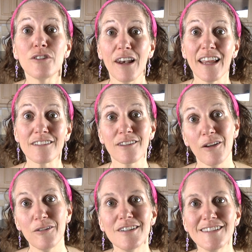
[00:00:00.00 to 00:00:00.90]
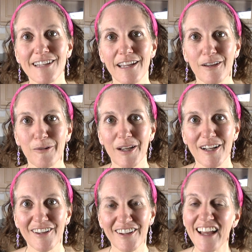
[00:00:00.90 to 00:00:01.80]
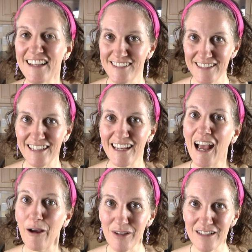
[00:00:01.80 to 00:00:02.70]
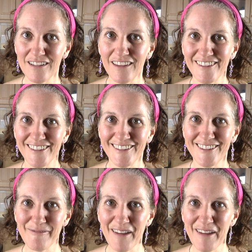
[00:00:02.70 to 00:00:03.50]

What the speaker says: So let's go take a quick look and see how easy this is to